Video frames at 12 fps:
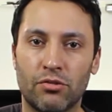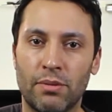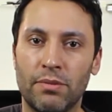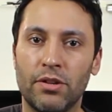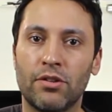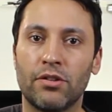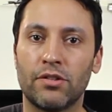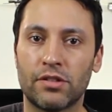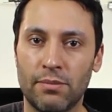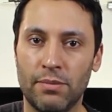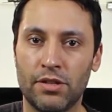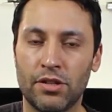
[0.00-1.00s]
Remember, you've got your
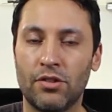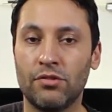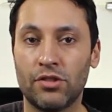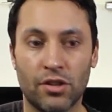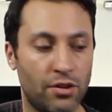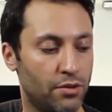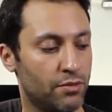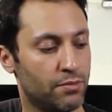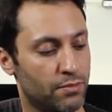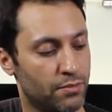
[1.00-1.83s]
semitone, tone.